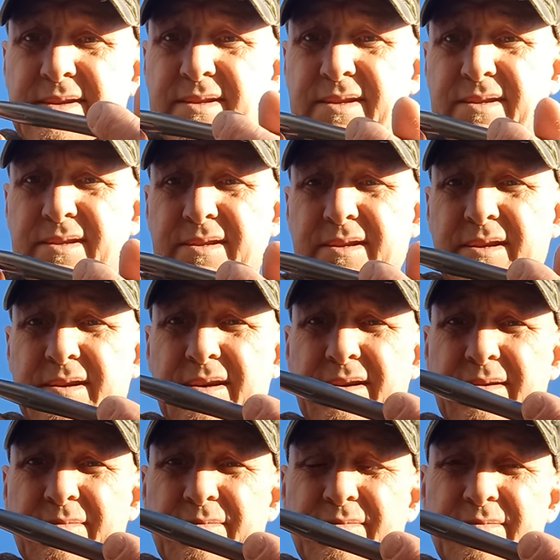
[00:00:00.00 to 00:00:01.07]
This is
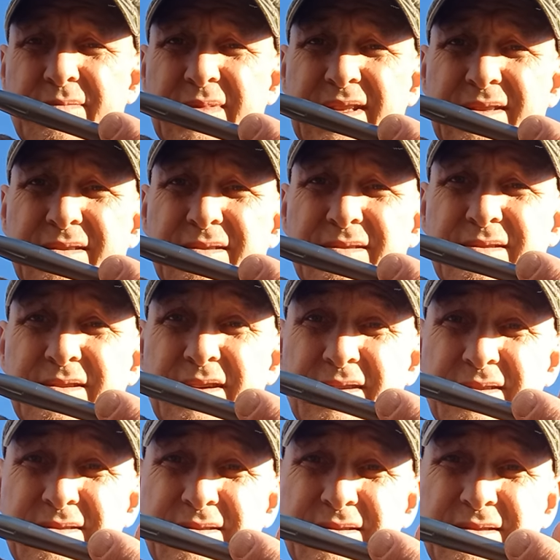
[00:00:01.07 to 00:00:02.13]

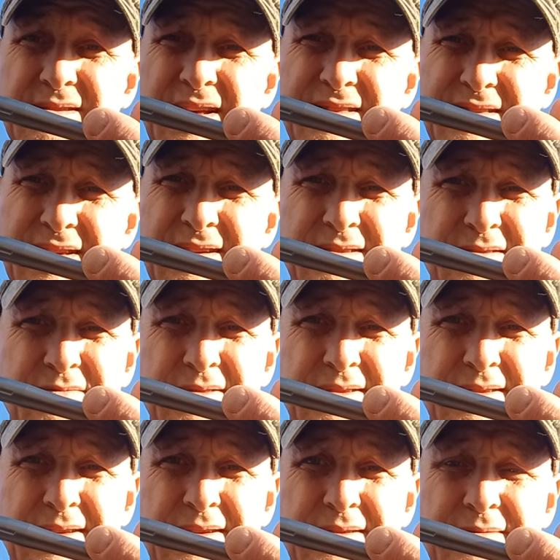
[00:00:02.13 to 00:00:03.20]
tungsten, I think it's what it
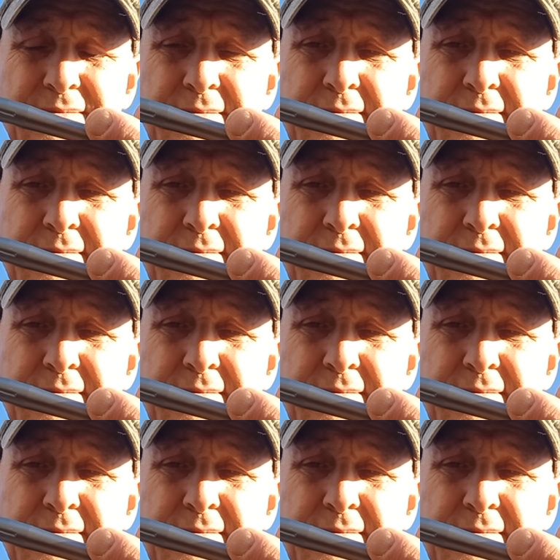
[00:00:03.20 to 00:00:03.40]
said,